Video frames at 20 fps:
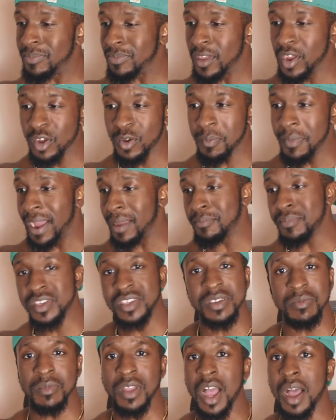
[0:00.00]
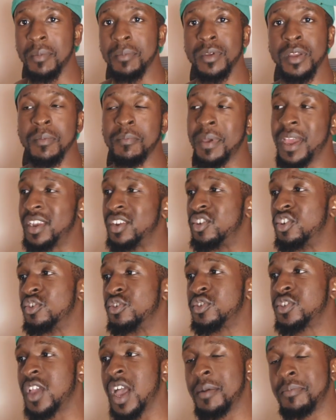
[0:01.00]
There might be some
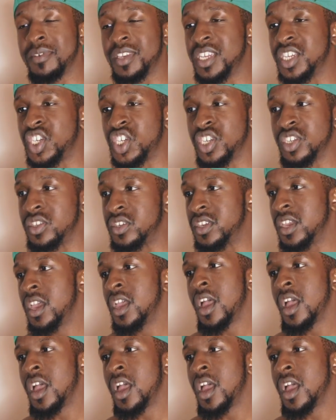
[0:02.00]
competitors, competitions,